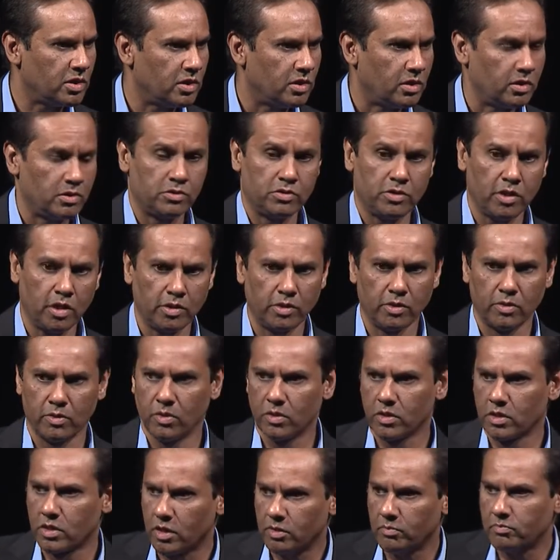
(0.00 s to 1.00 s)
start your
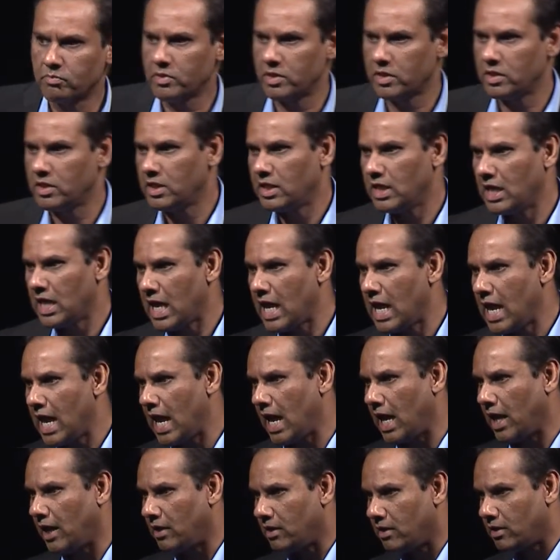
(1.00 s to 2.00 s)
own company,
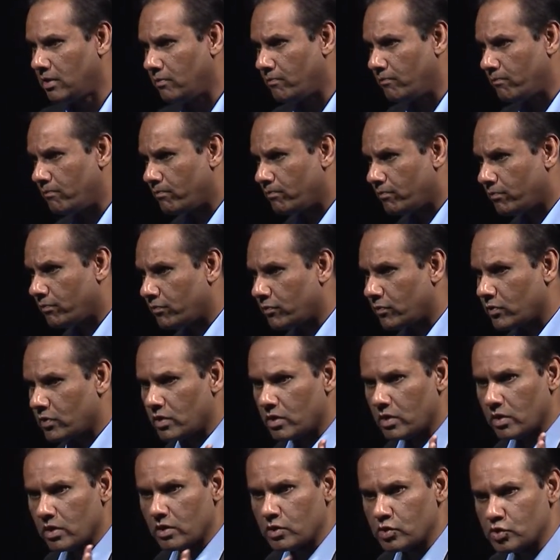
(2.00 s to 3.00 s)
and
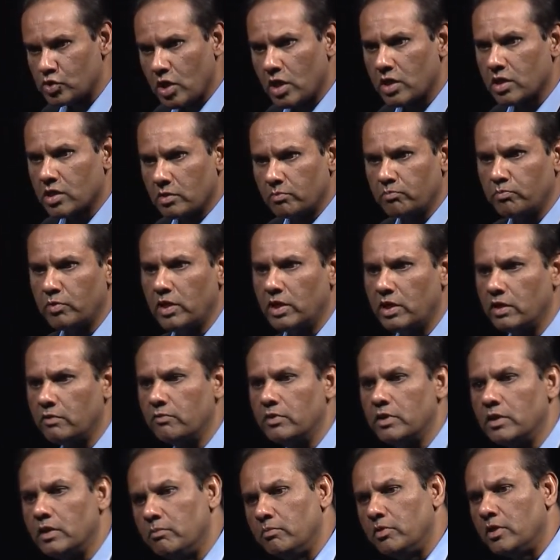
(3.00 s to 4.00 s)
start competing
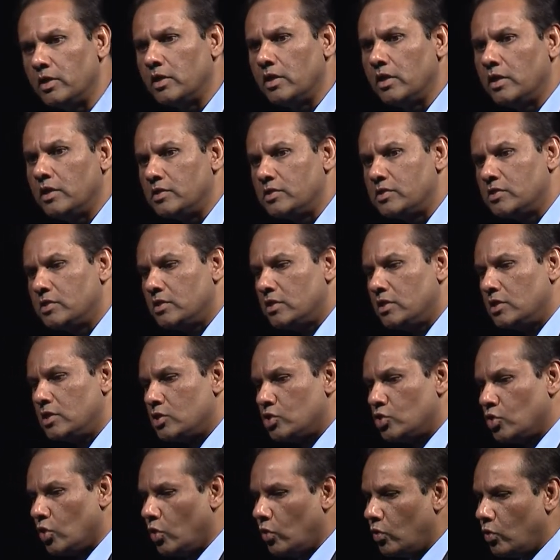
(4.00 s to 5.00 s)
with the big guys.
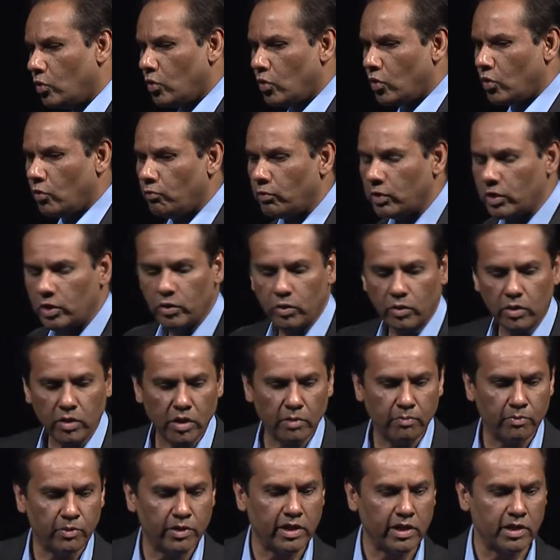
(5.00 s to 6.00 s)
So when you are
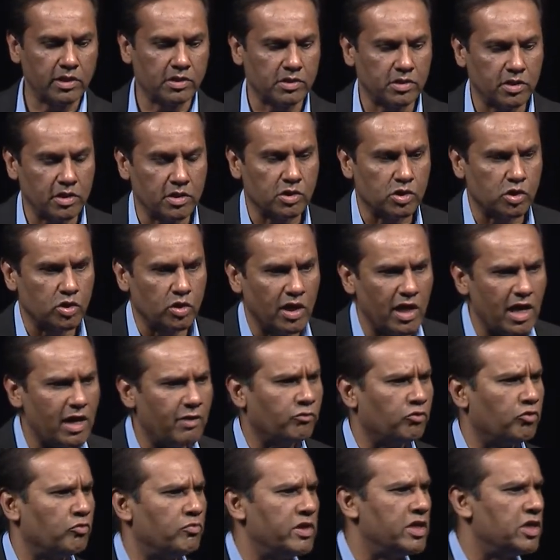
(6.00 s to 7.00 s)
up against this, you have
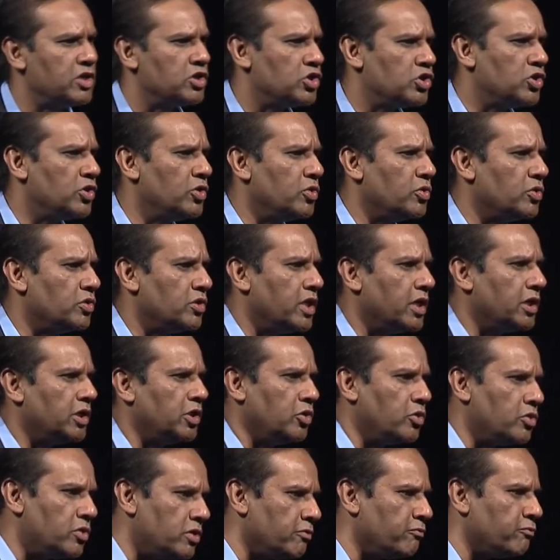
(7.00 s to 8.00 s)
to make sure that
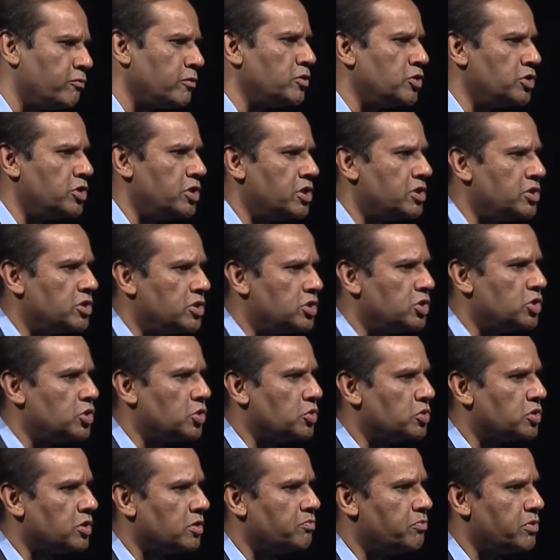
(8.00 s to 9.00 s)
your differentiation
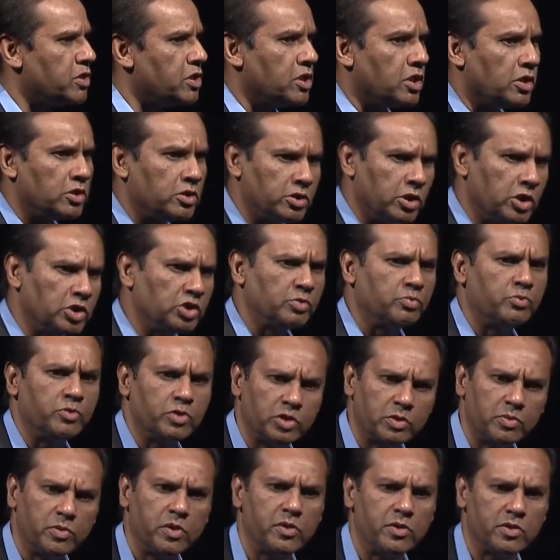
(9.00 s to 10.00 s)
shows up in the customer
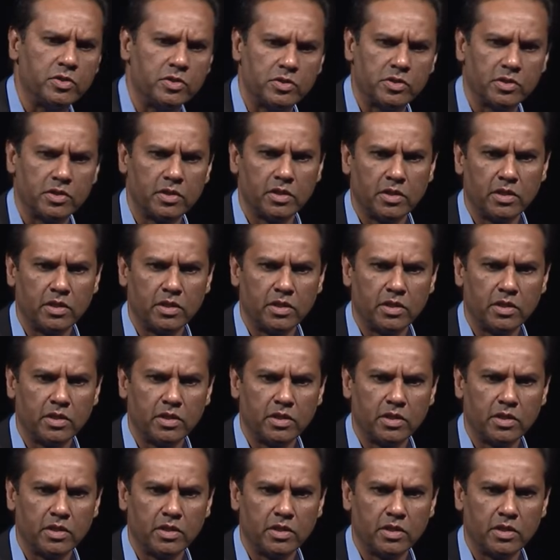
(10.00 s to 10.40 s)
experience.